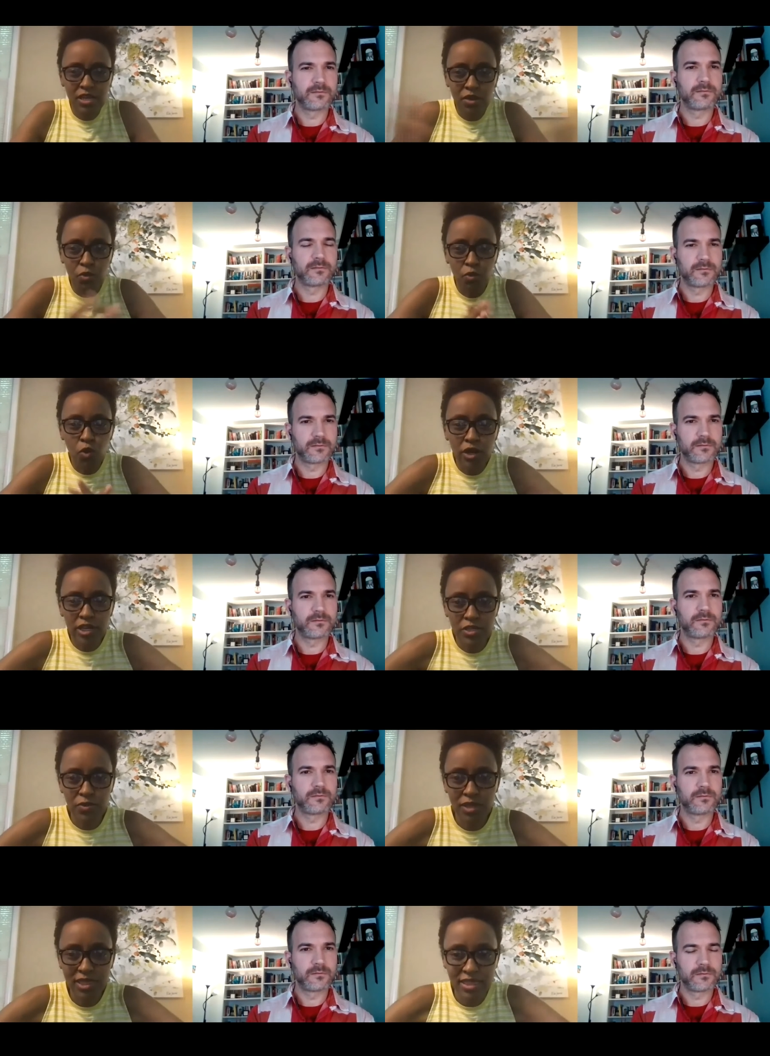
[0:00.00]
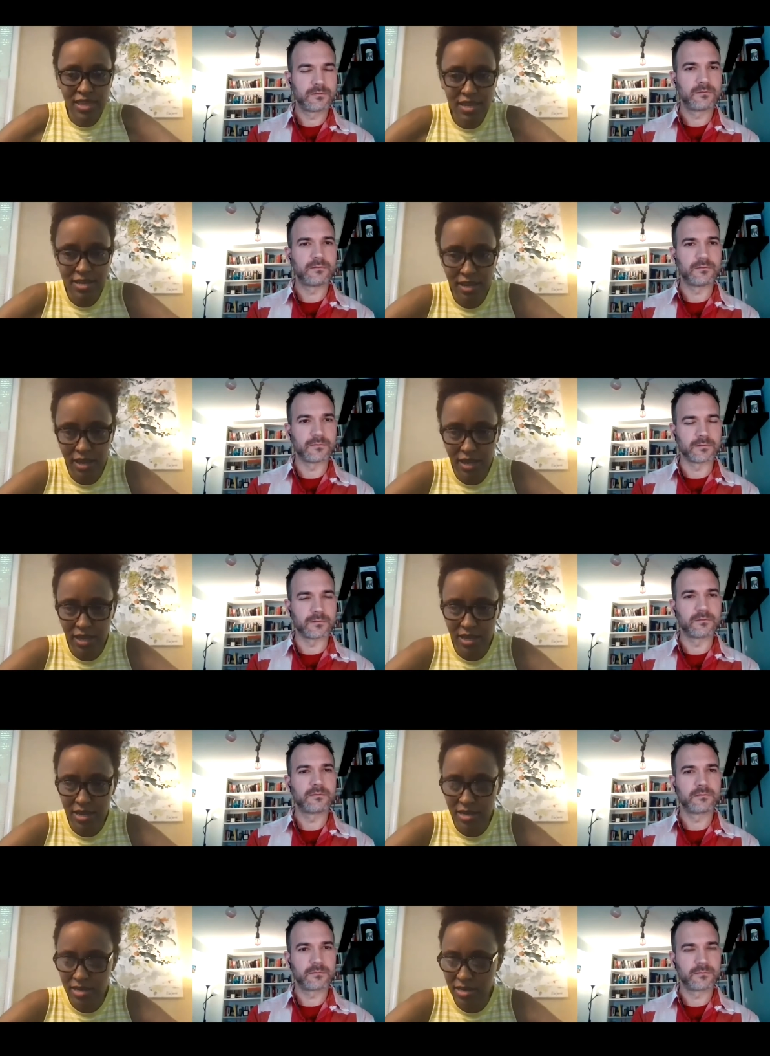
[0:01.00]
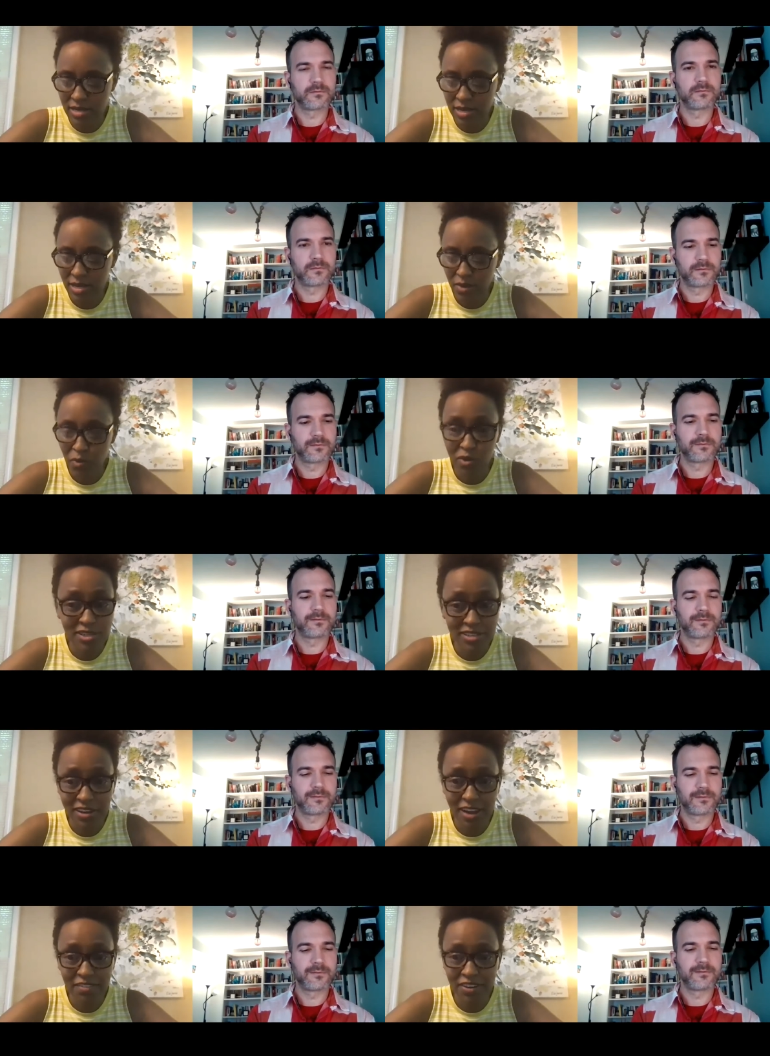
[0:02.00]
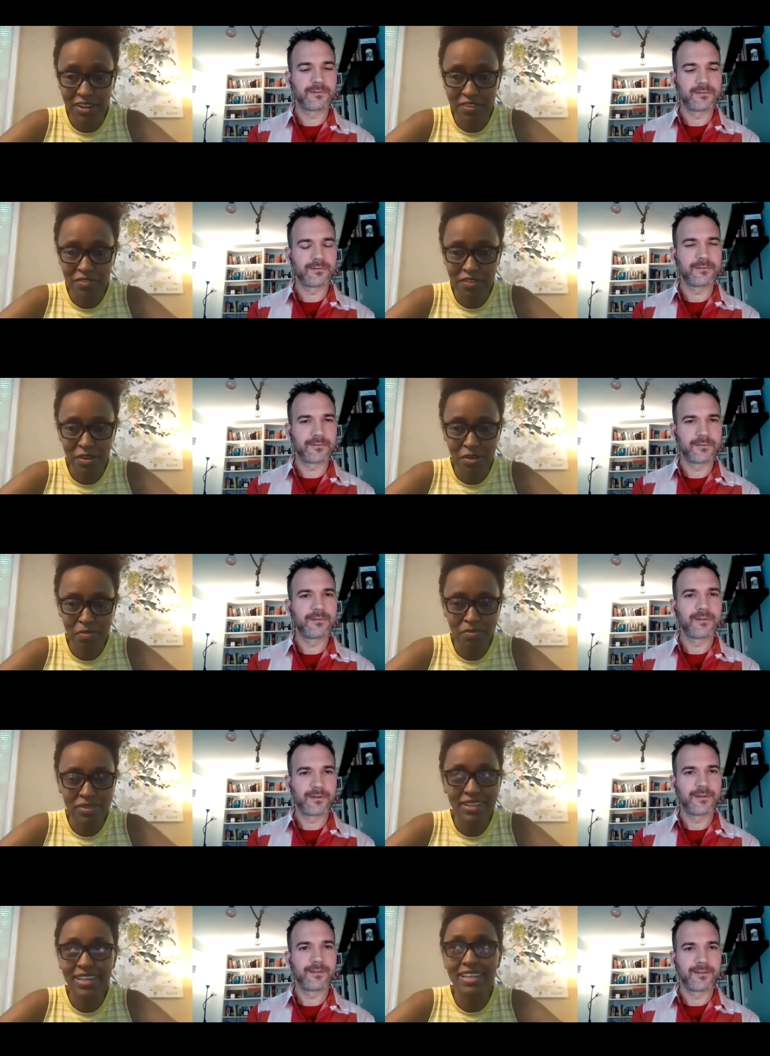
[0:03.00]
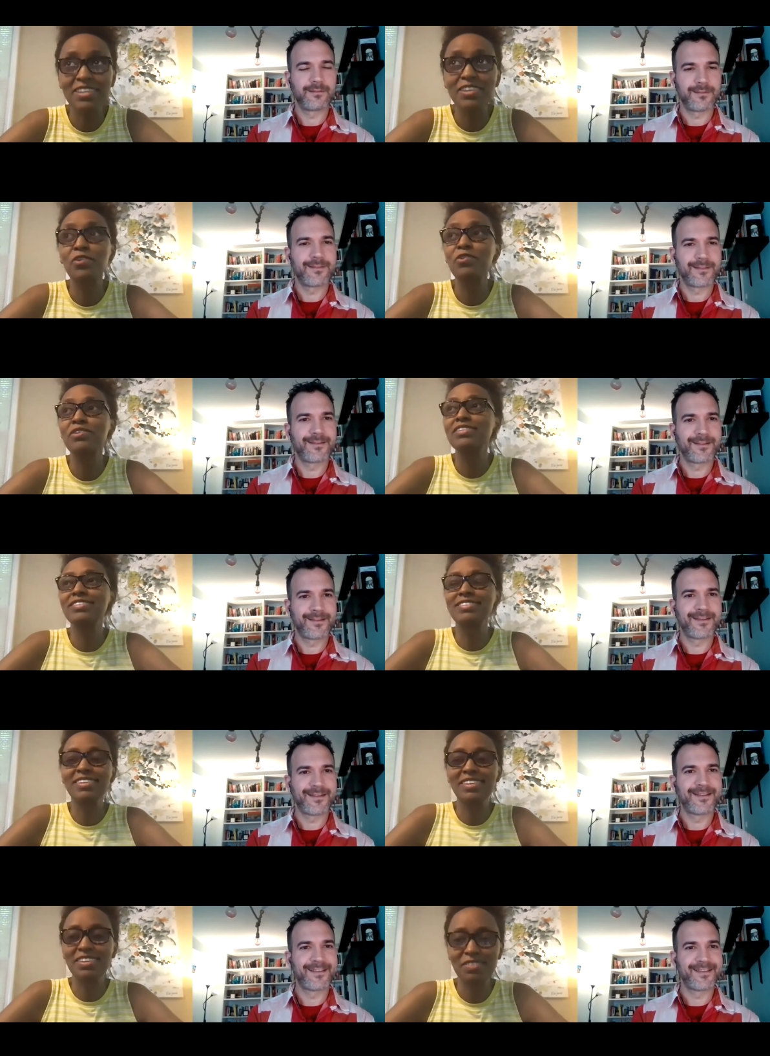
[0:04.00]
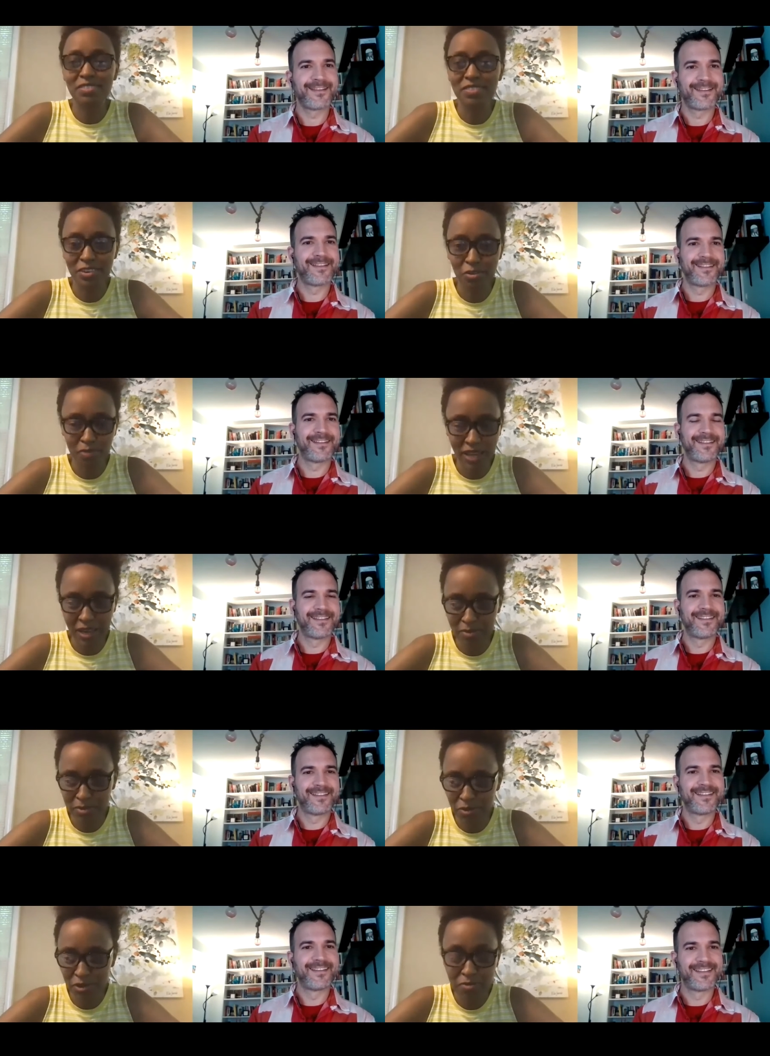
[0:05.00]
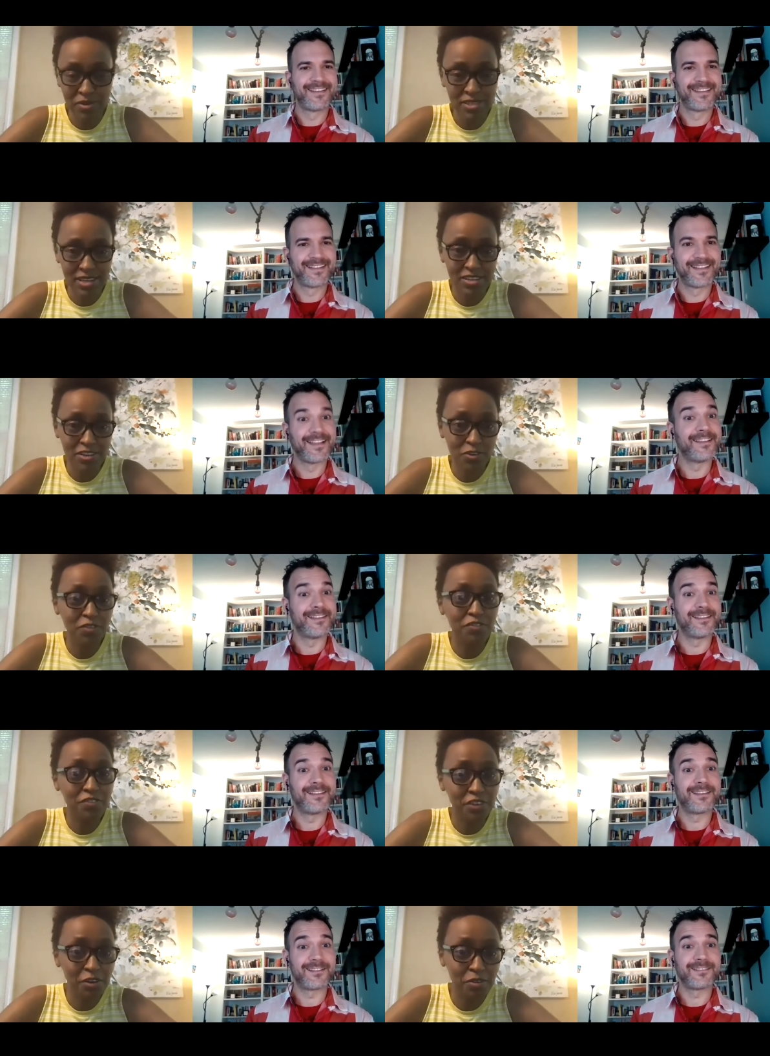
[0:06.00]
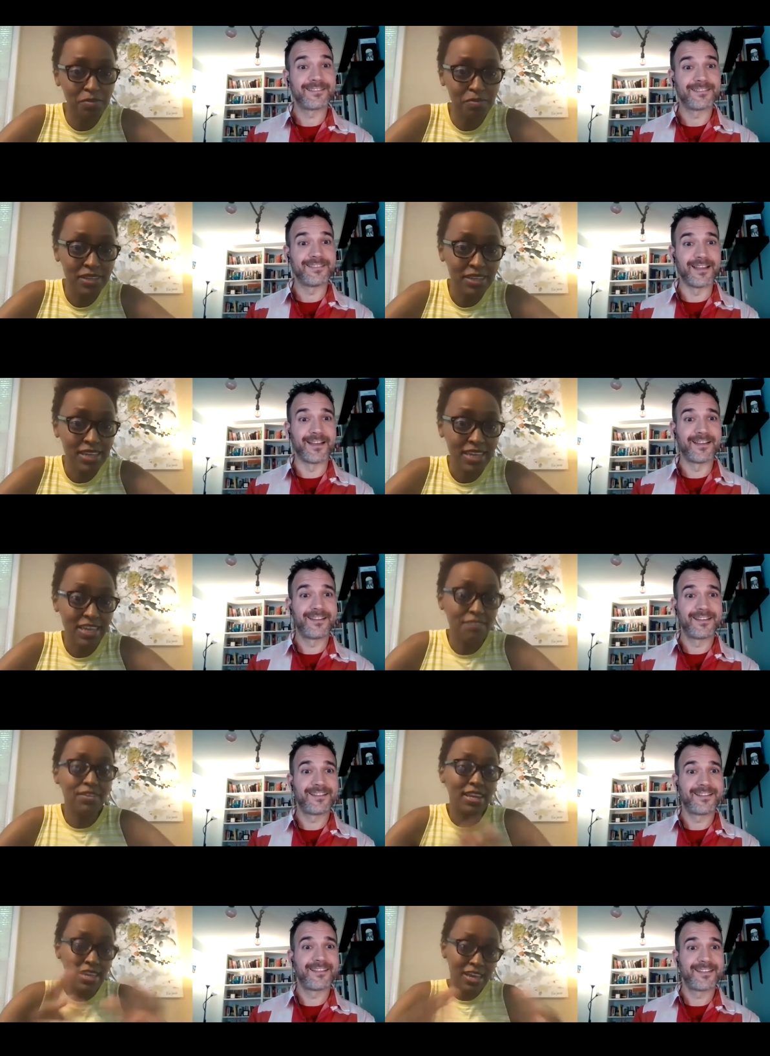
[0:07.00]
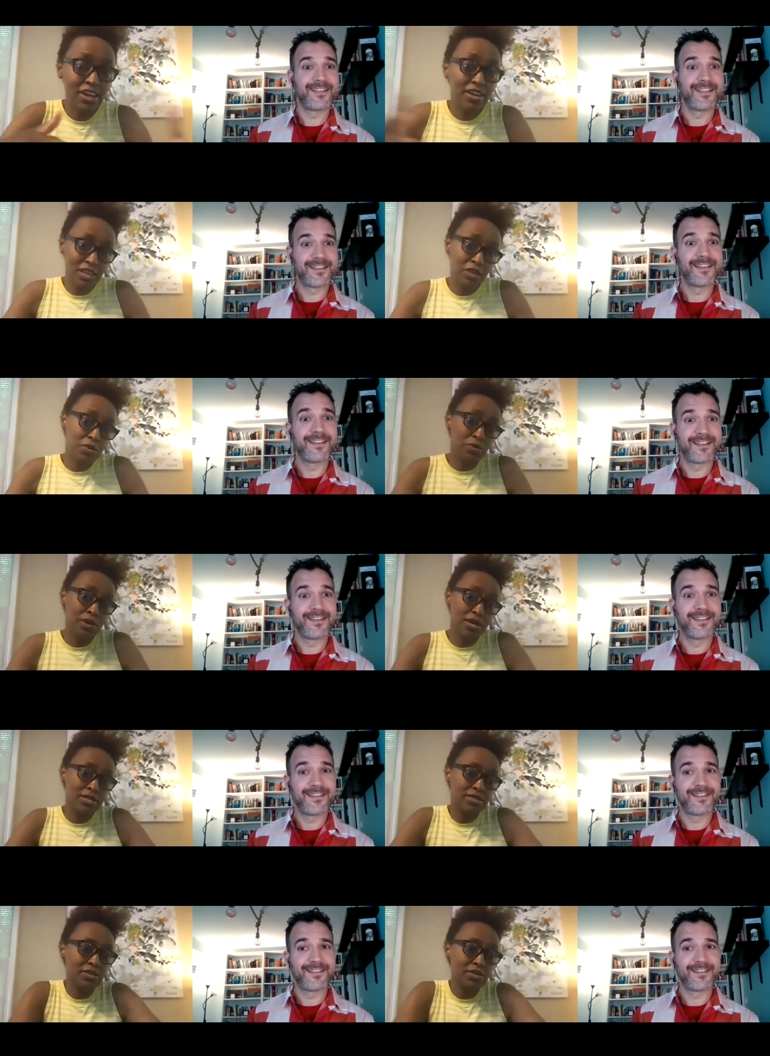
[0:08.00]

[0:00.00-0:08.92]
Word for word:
Speaker 1: walk into a theater and watch an african film let alone see you know black people represented on film yeah. even here in the us